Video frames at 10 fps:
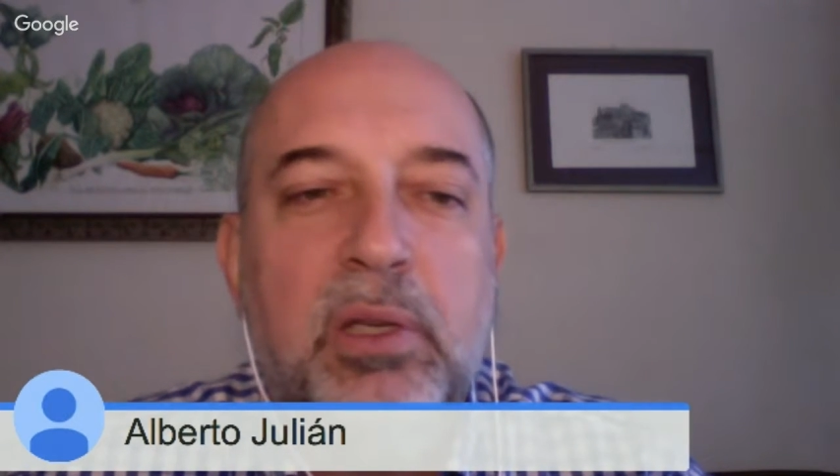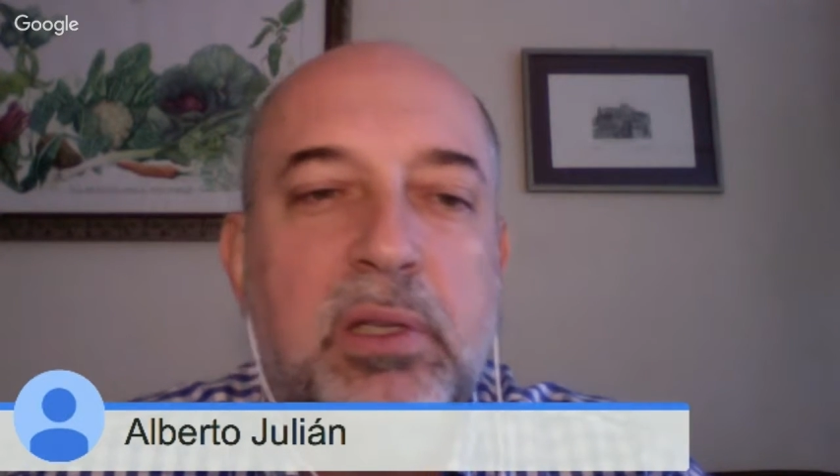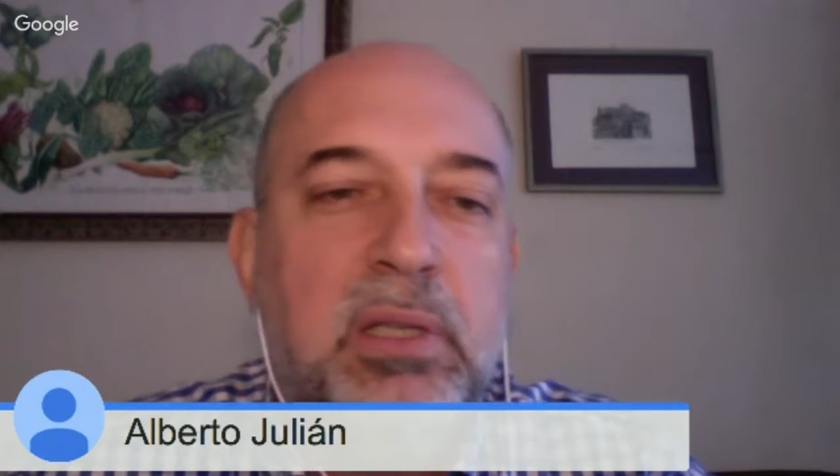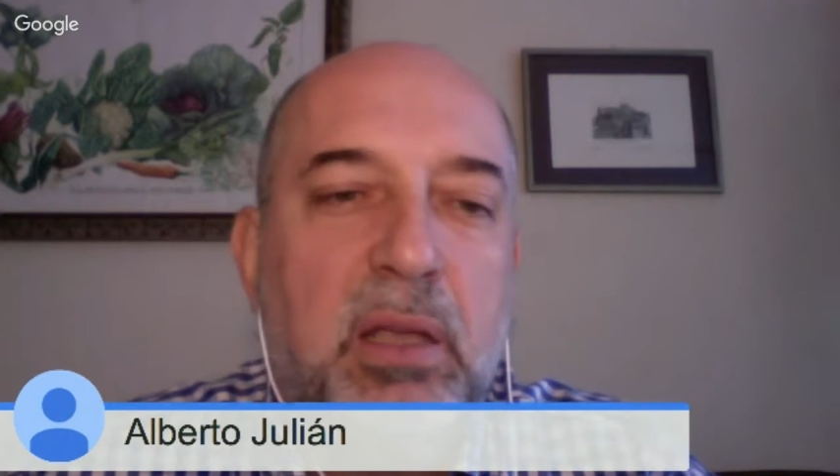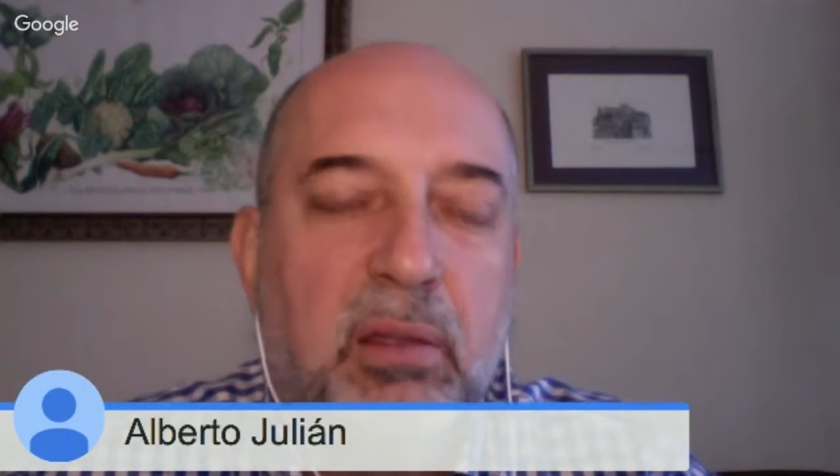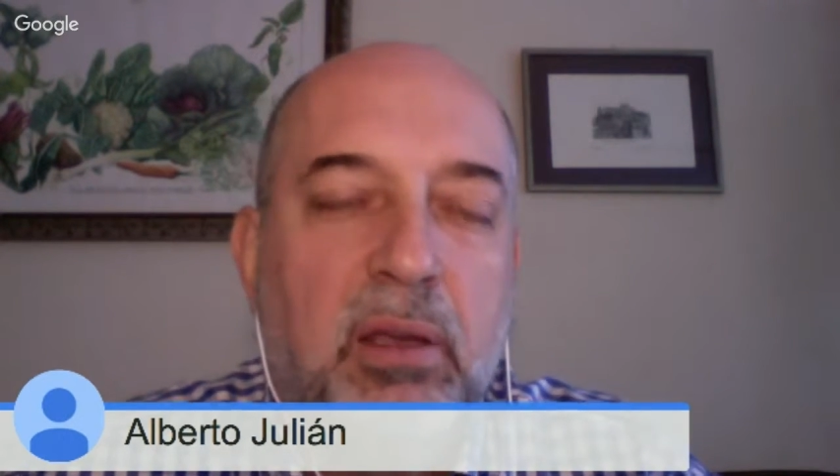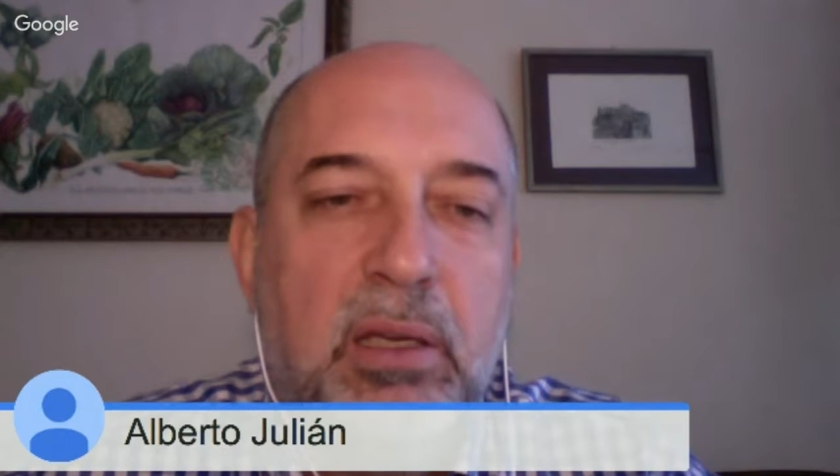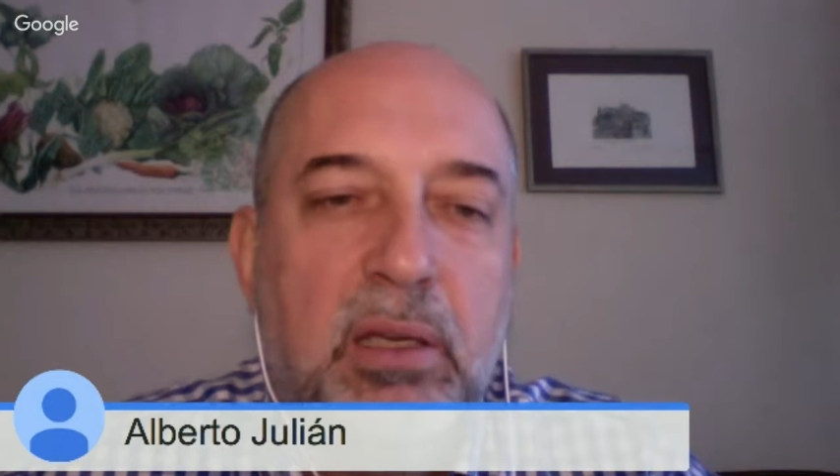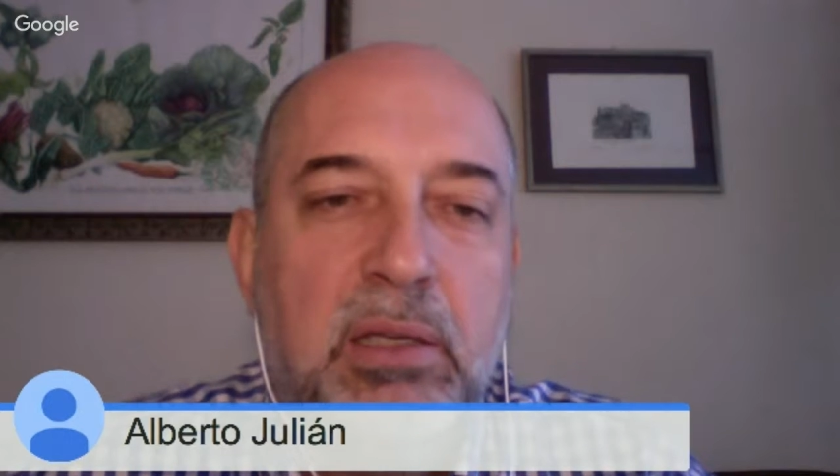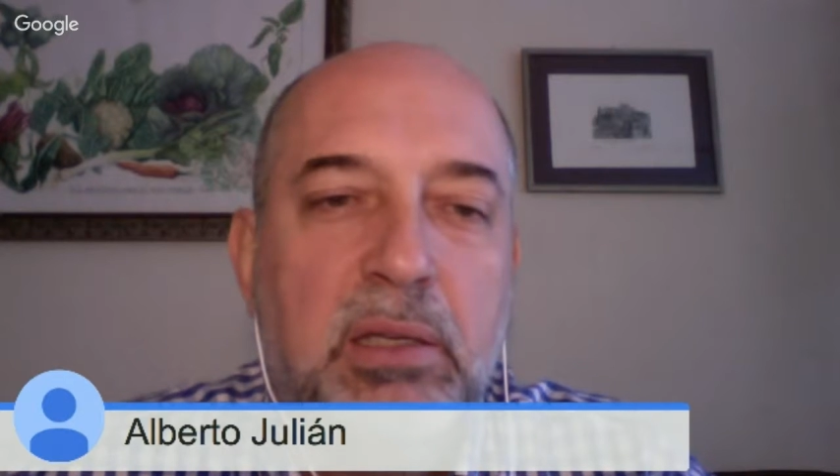I think
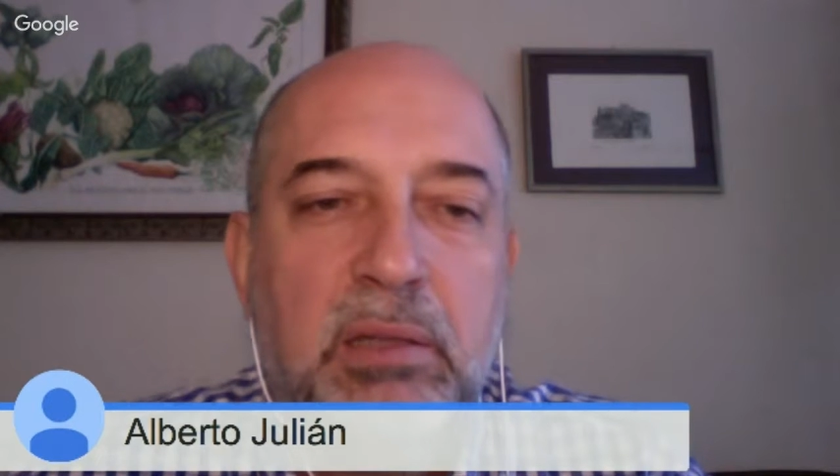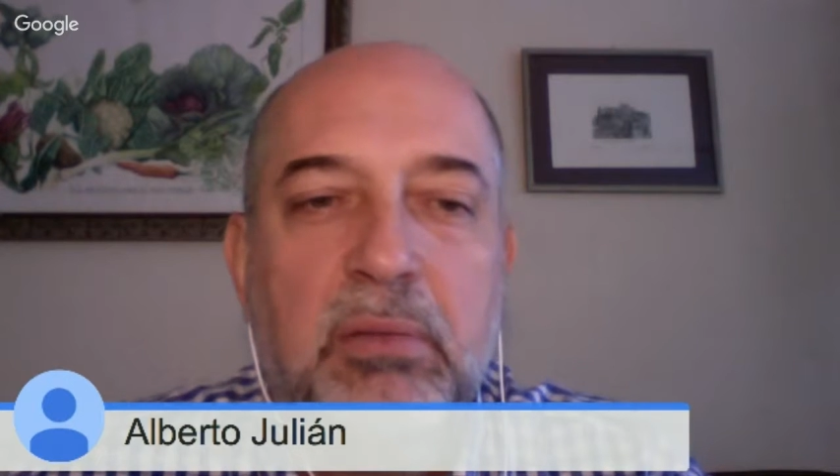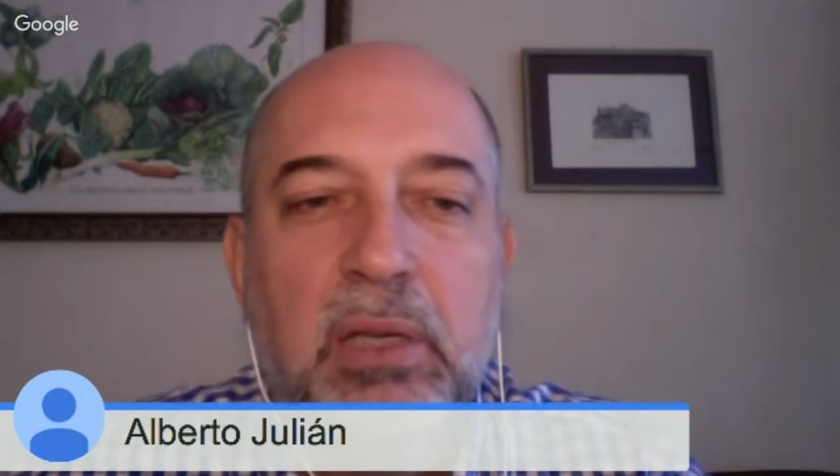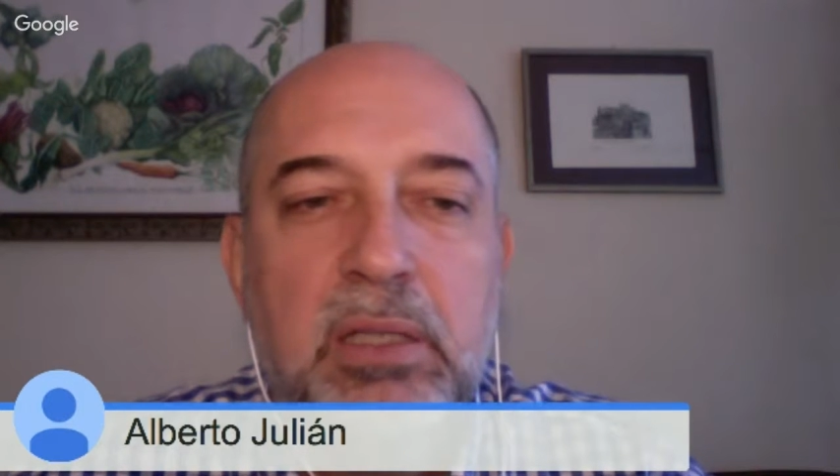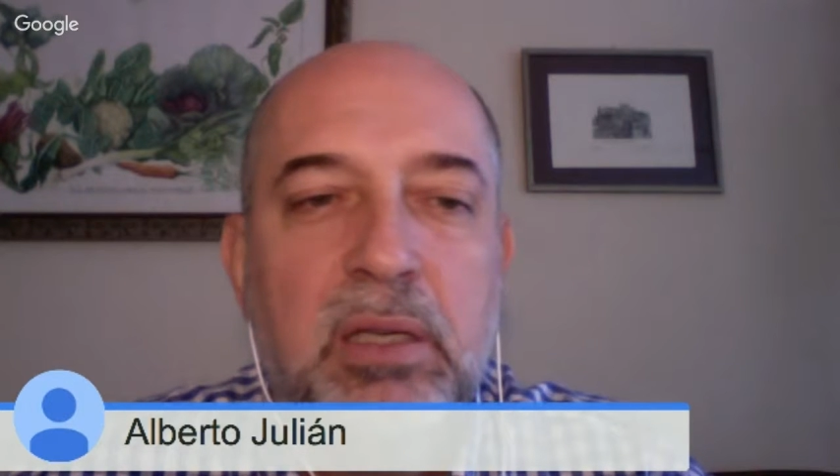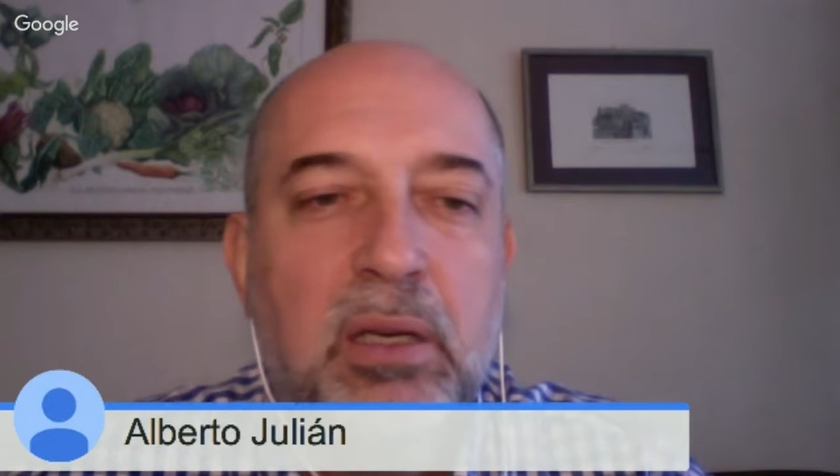it's easier to